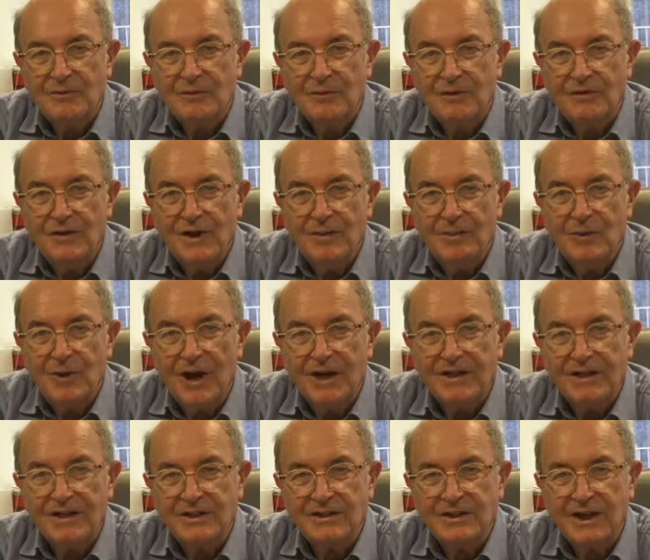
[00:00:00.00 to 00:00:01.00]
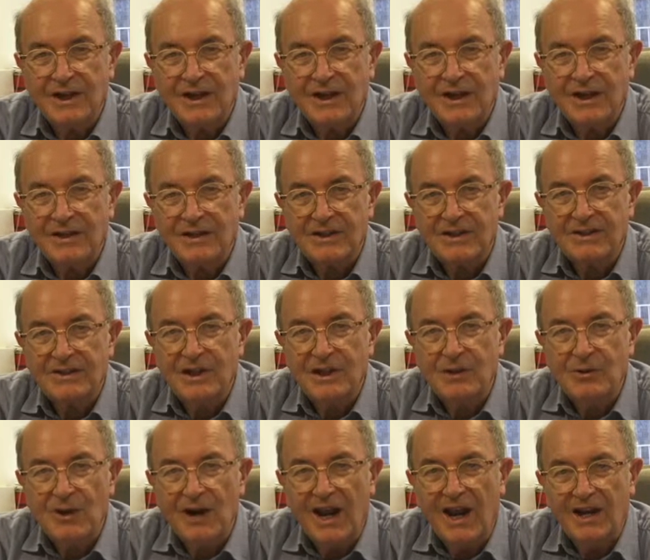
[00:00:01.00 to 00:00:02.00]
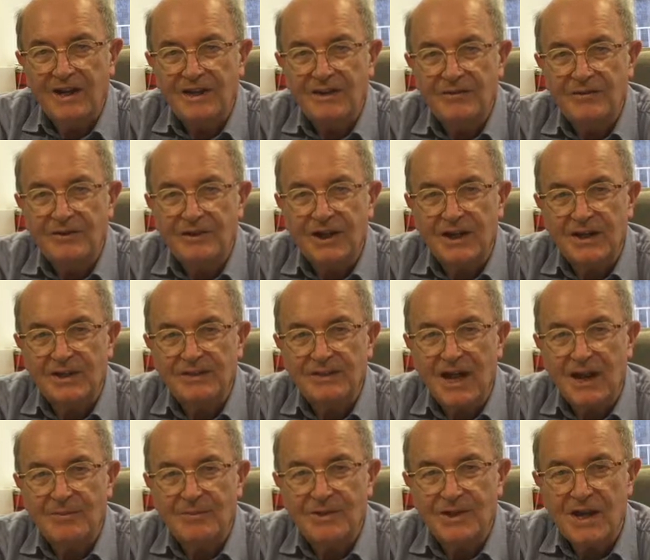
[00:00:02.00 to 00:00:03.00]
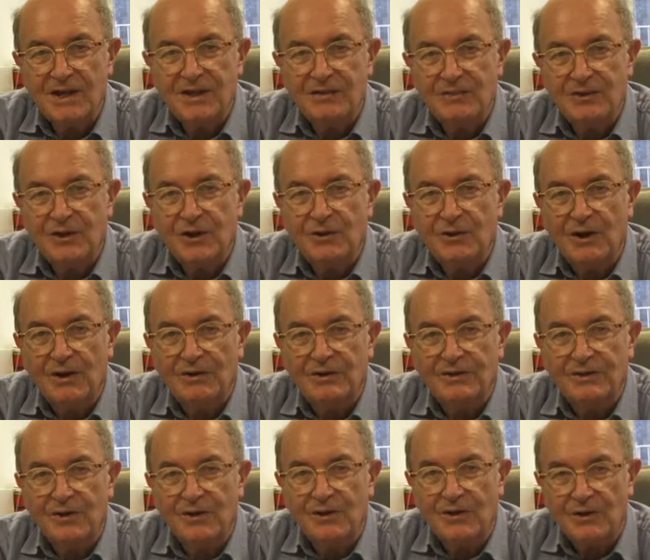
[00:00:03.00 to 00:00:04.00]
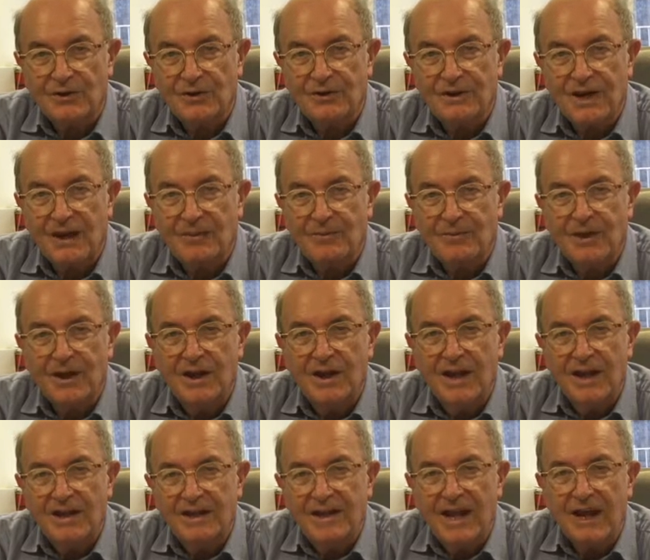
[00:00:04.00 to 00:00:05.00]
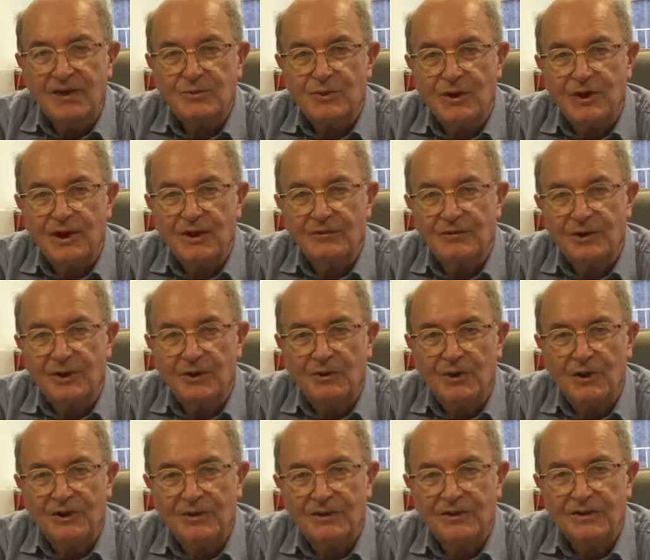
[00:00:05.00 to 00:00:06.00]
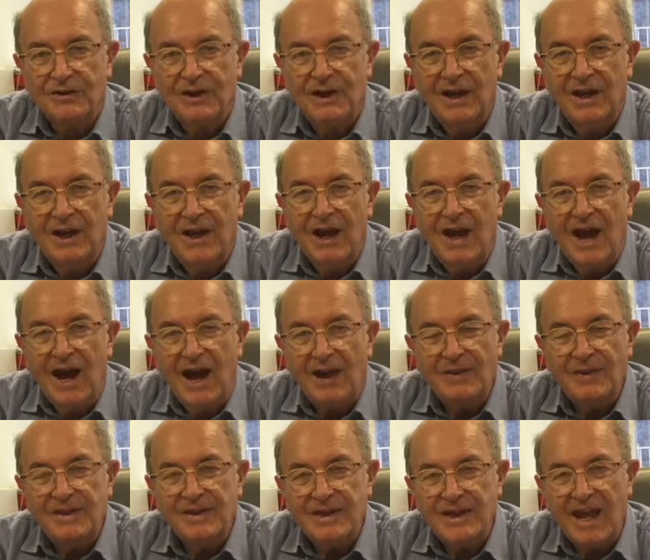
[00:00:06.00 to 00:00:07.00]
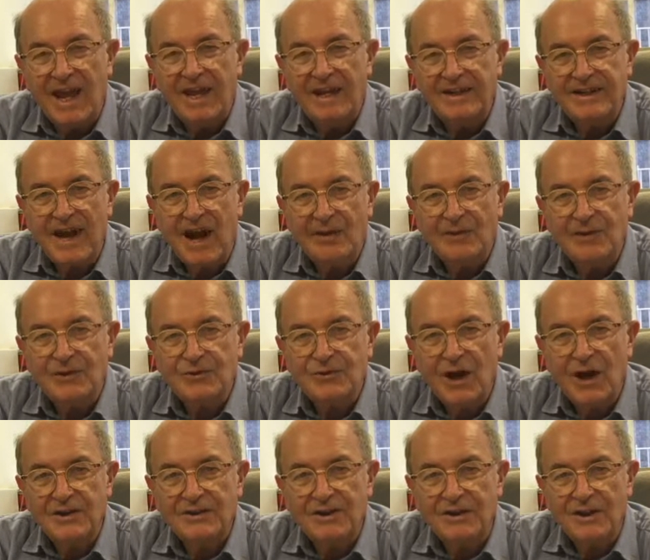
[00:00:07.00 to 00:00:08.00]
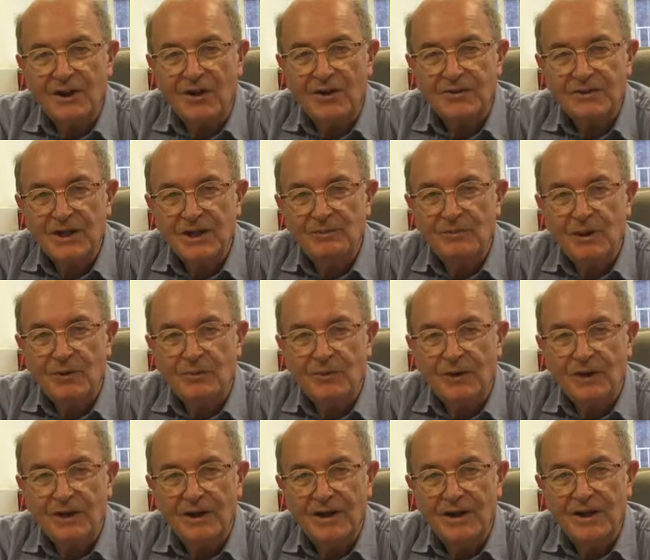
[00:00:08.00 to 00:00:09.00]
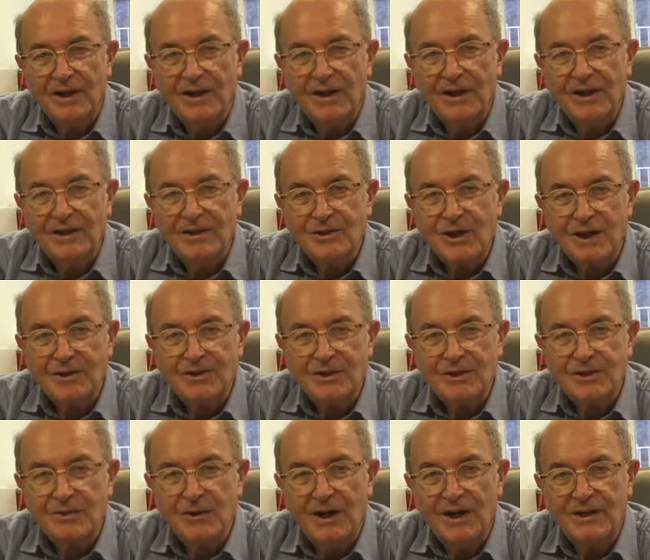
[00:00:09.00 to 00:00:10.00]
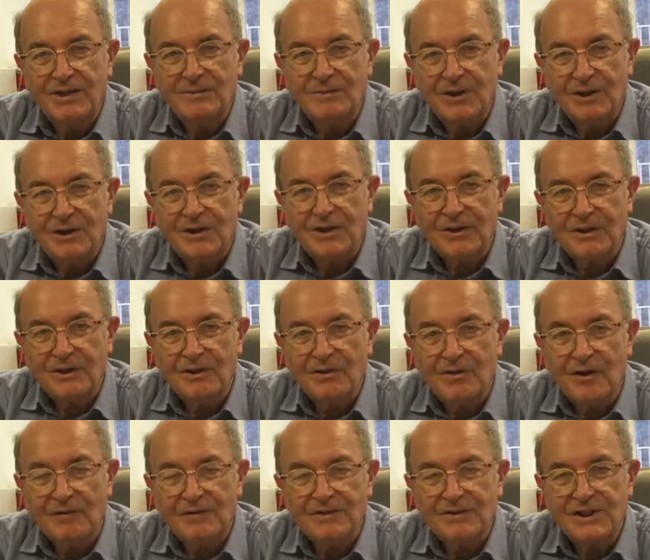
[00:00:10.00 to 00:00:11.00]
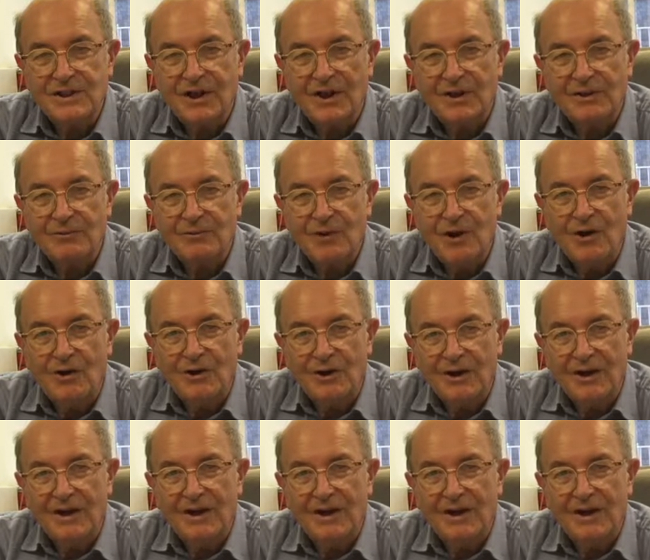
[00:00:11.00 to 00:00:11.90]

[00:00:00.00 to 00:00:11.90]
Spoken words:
reverberating circuits, continual activity in the same set of neurons or same network of neurons. And this laid down the trace in long-term memory. So I said to Elizabeth, "You obviously got it wrong."